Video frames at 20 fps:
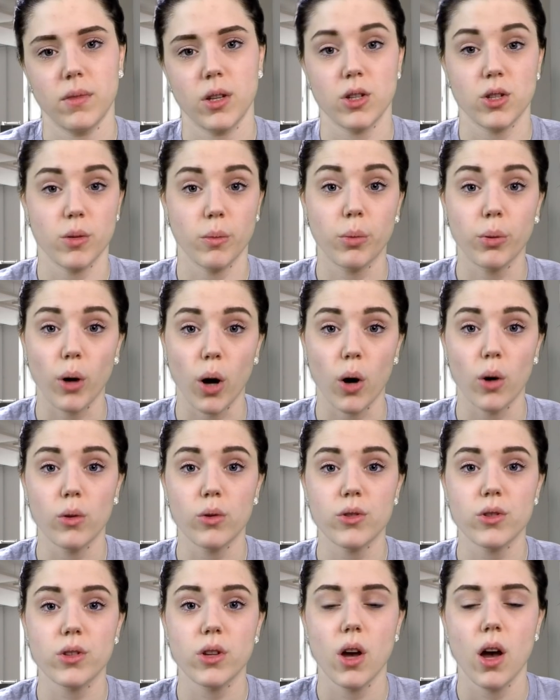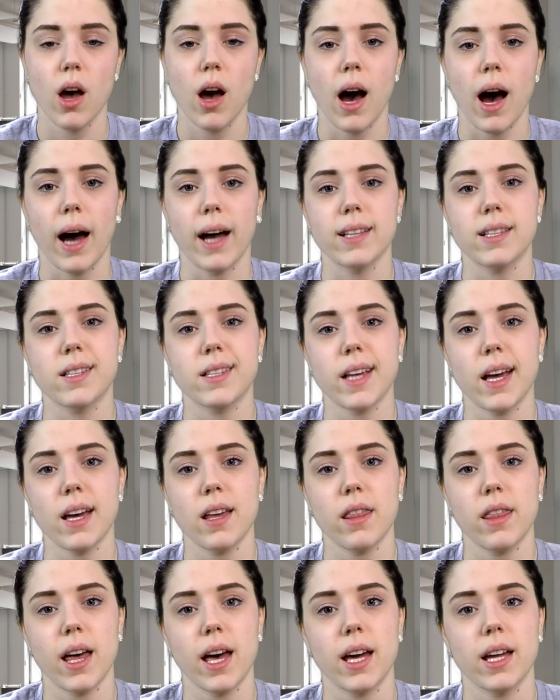Some pros, I'd say
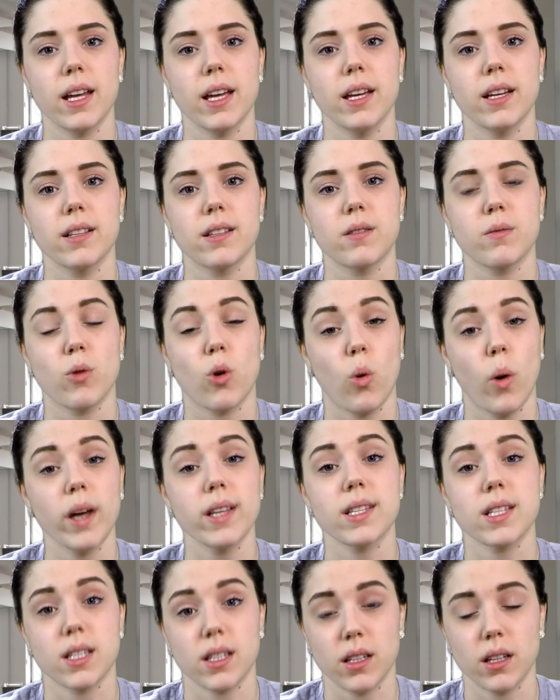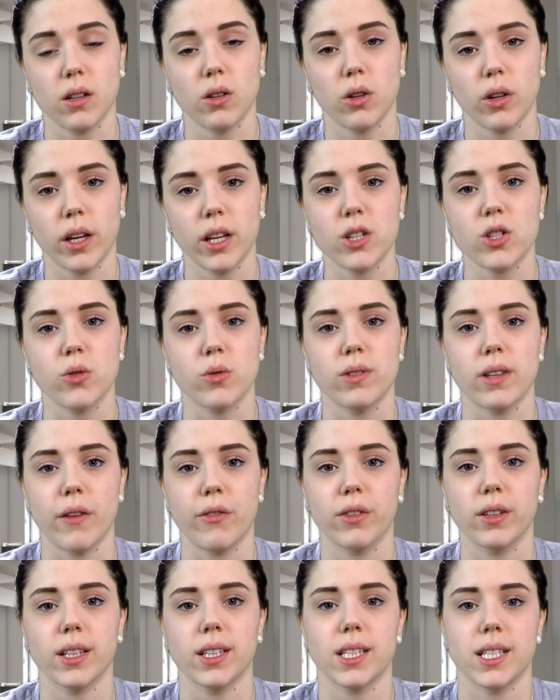that it's quite sleek looking, so
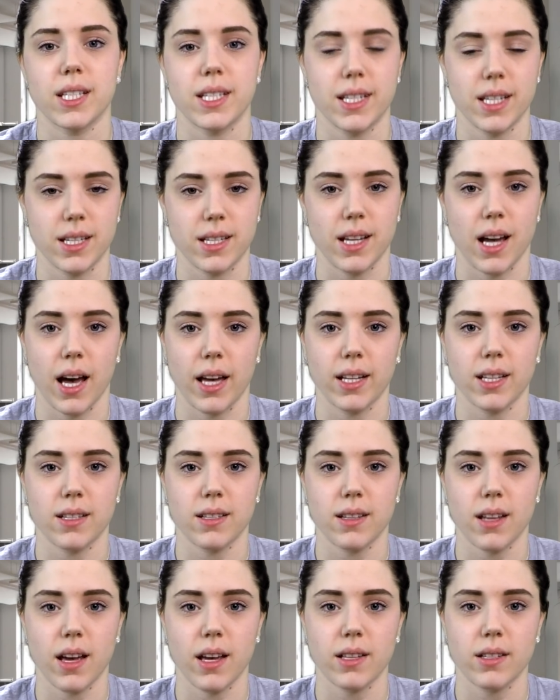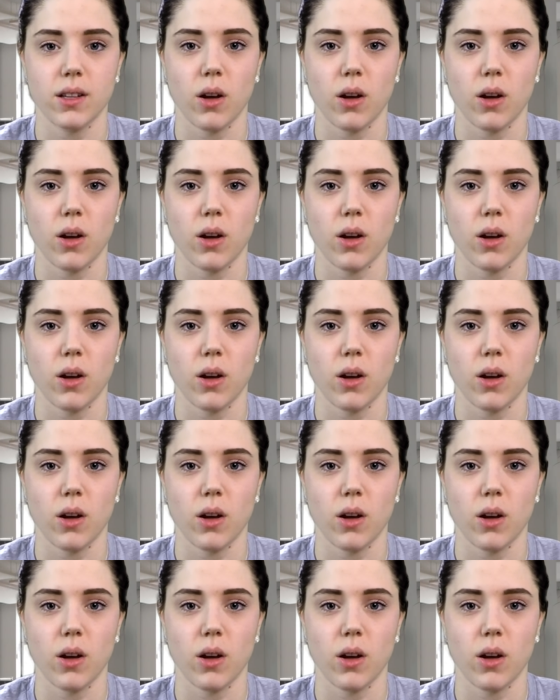definitely the design is nice.